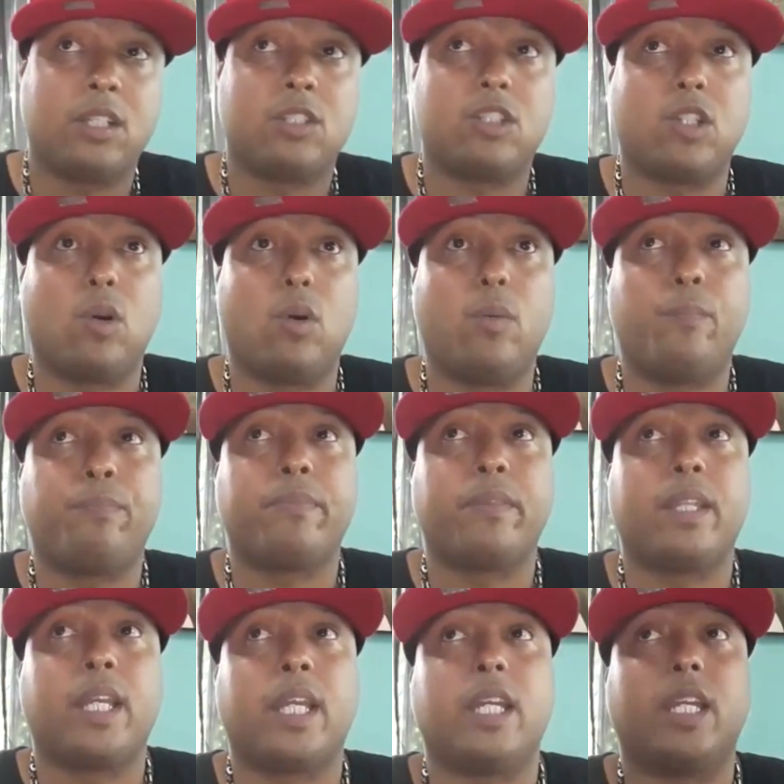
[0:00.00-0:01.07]
So
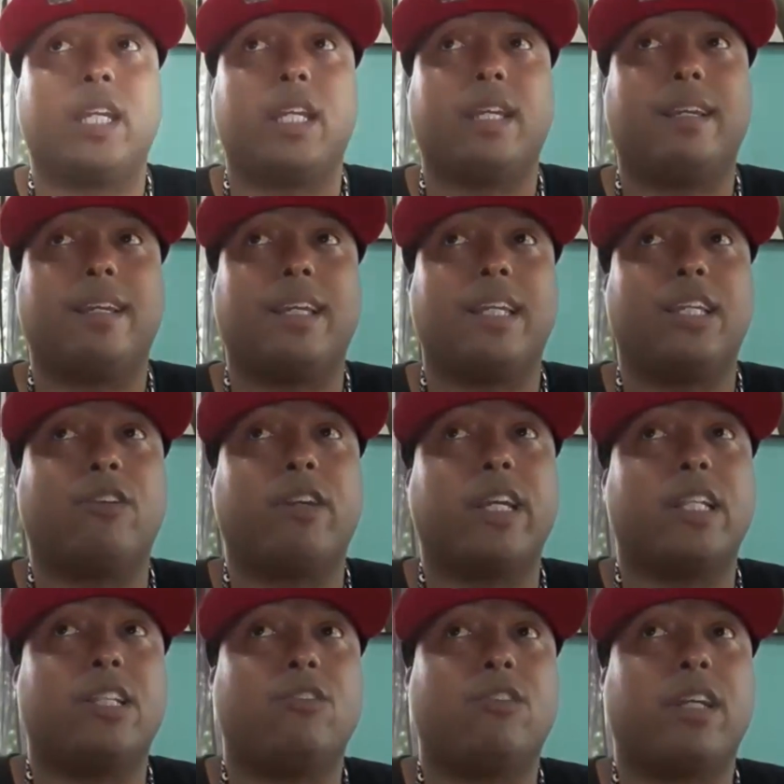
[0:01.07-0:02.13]
you'll
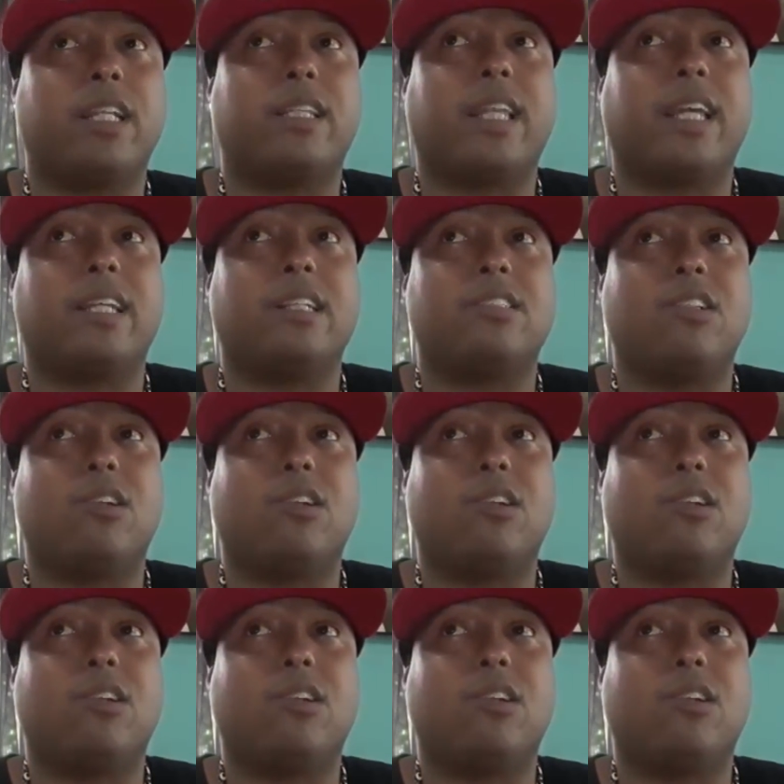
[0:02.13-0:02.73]
get things,